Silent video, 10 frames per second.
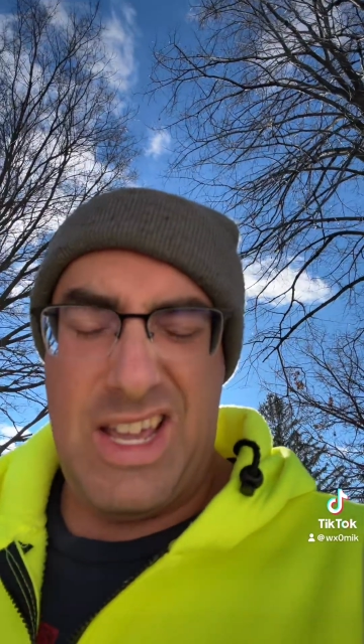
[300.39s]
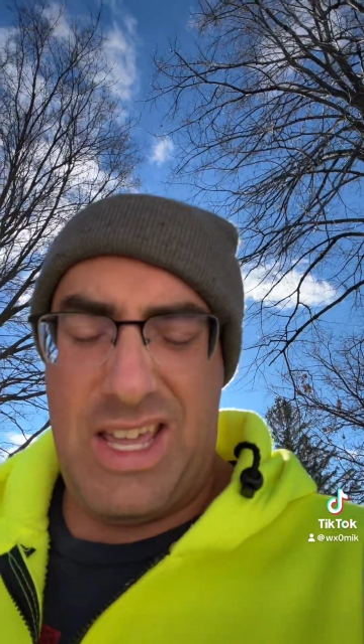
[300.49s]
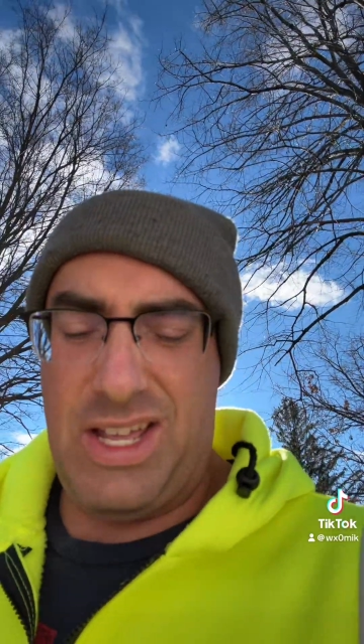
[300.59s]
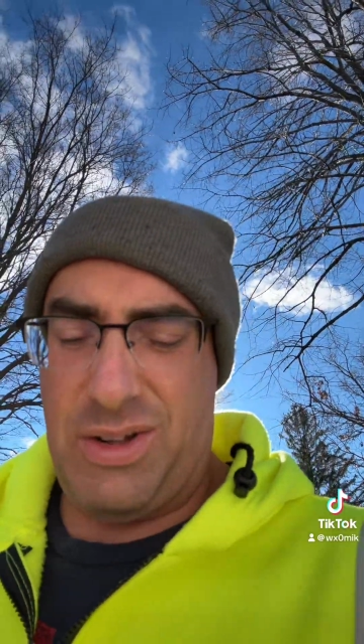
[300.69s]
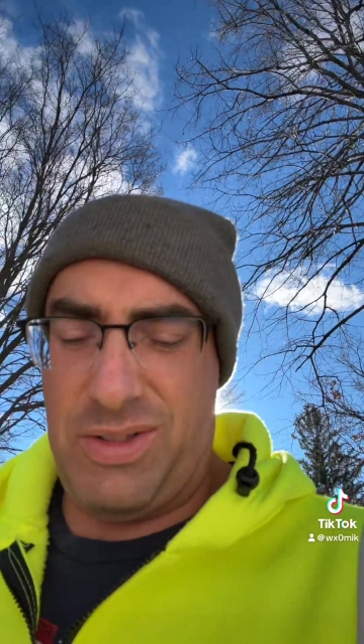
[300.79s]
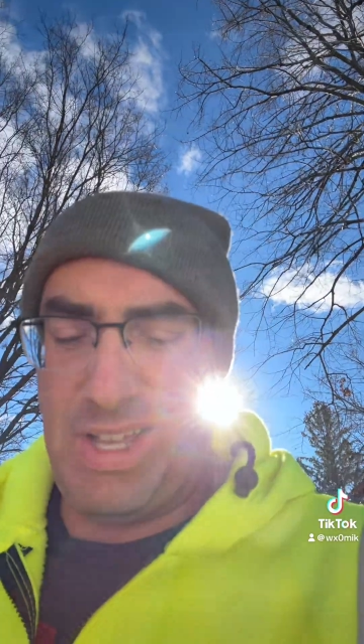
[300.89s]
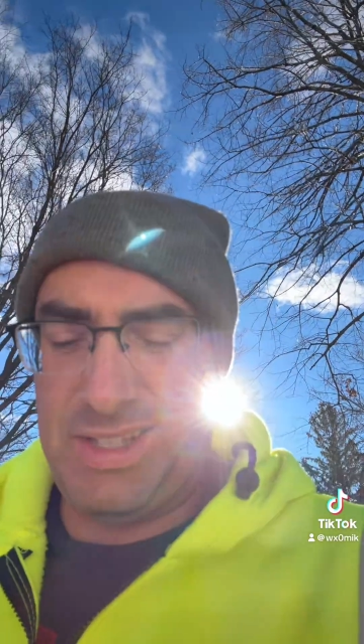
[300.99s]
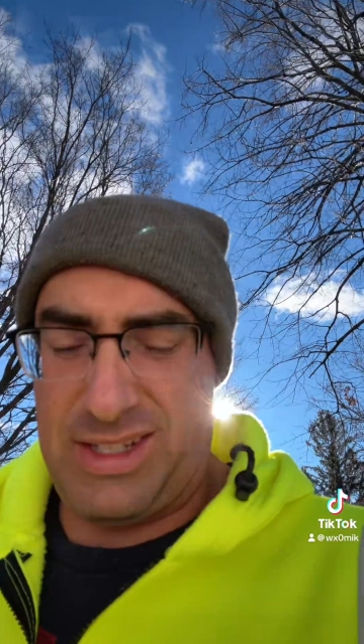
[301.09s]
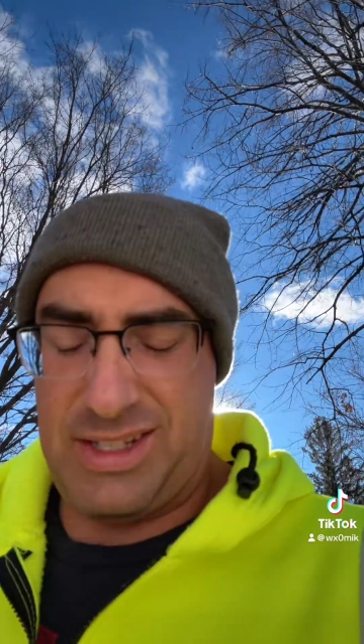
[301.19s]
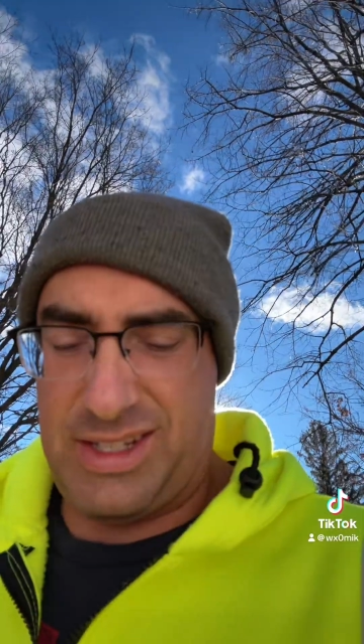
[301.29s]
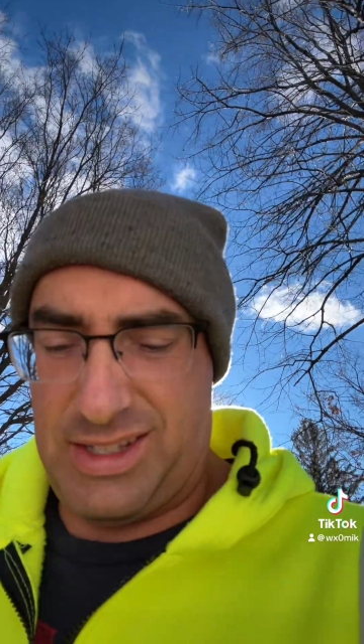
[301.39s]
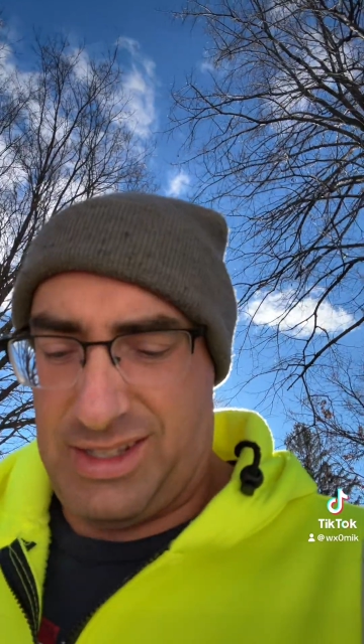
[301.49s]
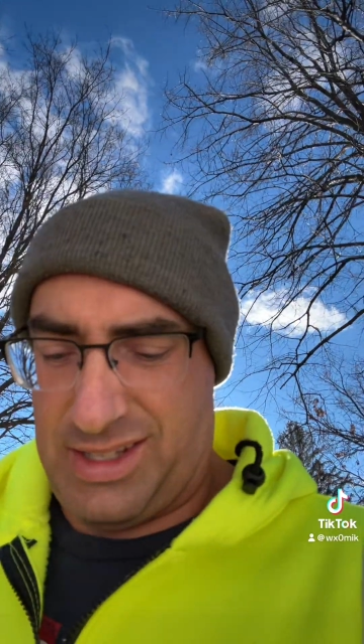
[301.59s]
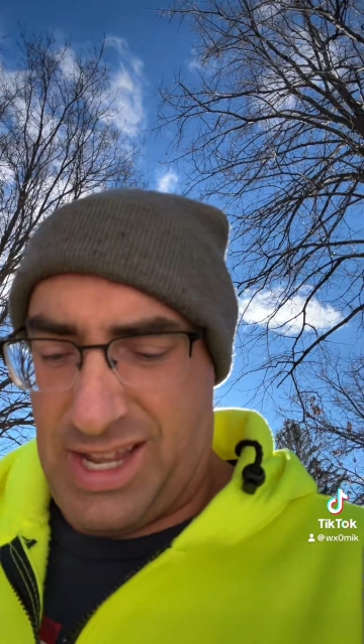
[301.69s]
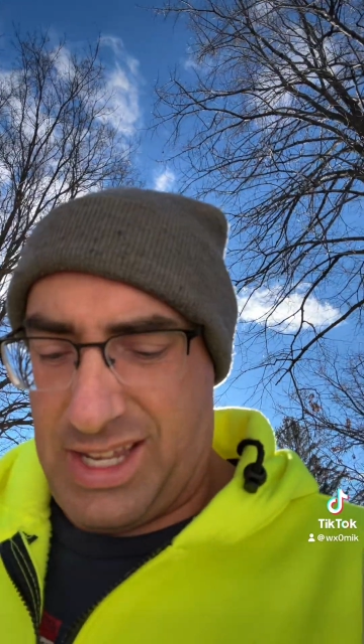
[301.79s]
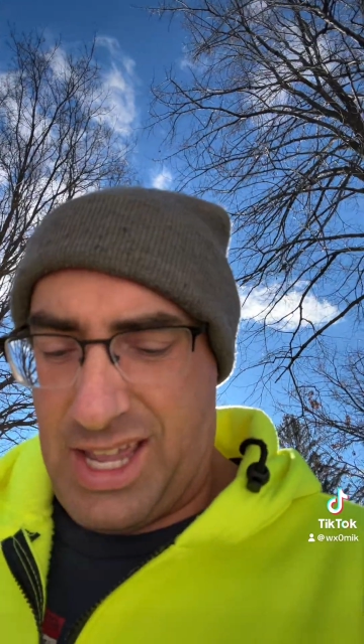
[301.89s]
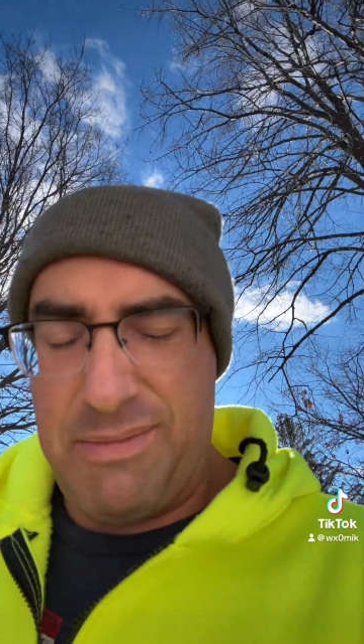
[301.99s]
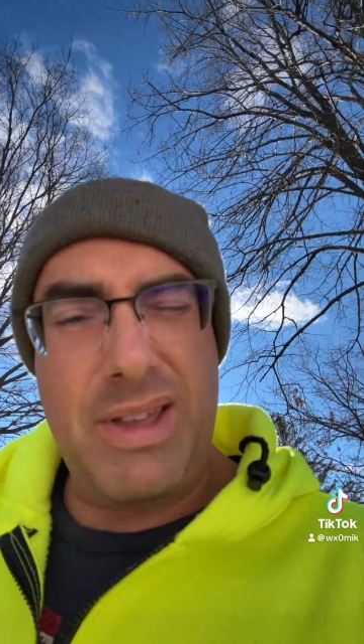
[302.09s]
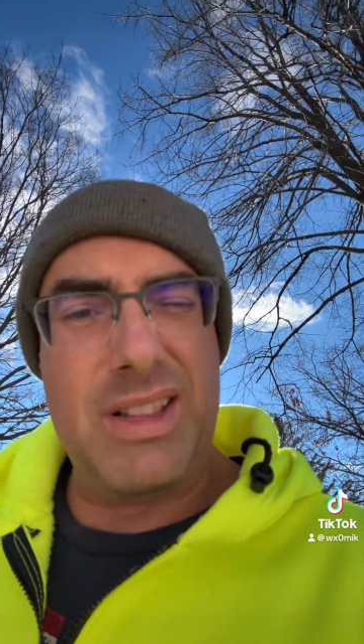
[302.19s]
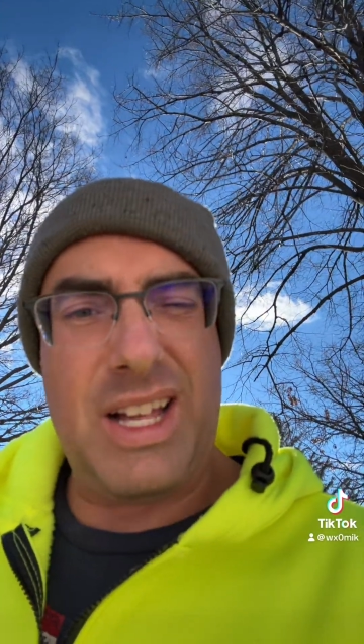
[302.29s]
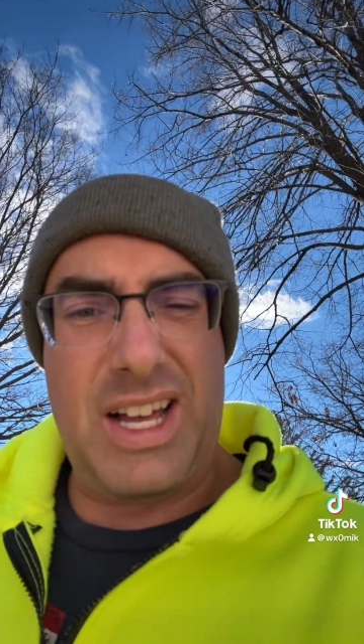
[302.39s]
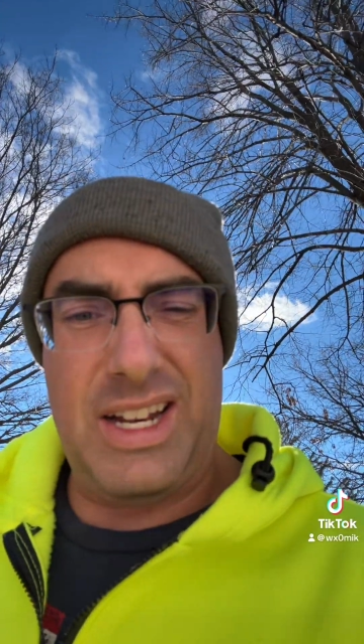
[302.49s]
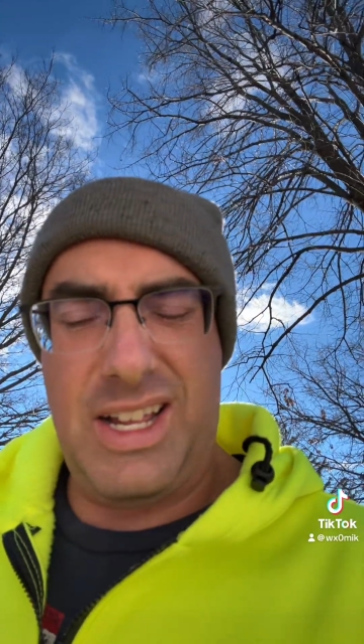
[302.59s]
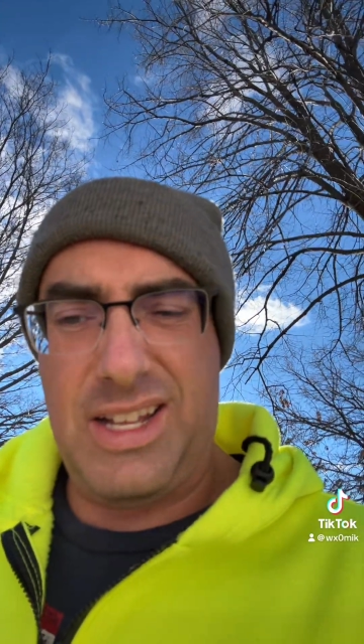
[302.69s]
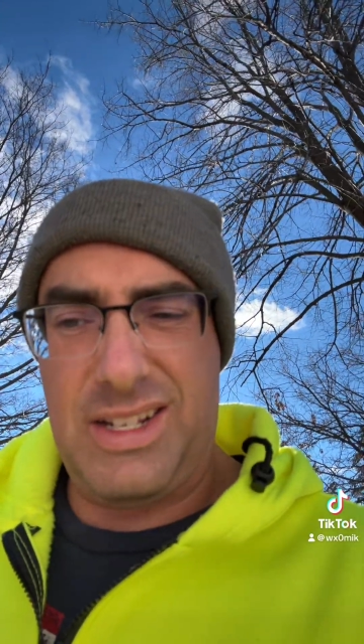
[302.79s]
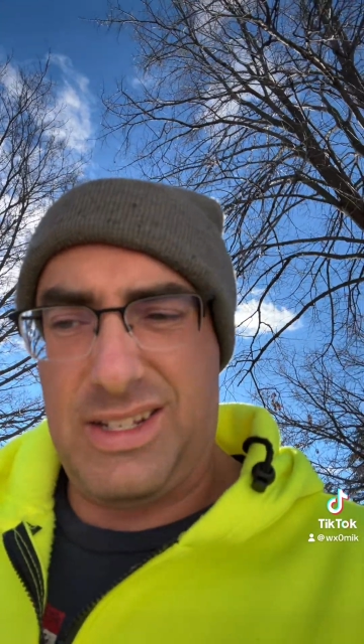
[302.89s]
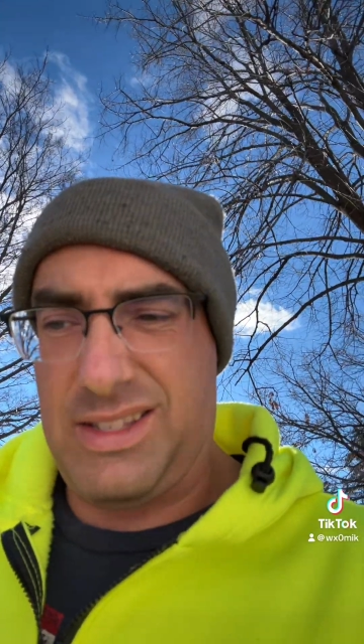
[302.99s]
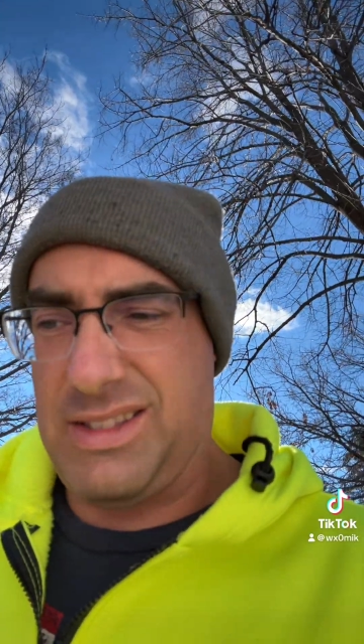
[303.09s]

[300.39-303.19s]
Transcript: you know, it can be a lot, and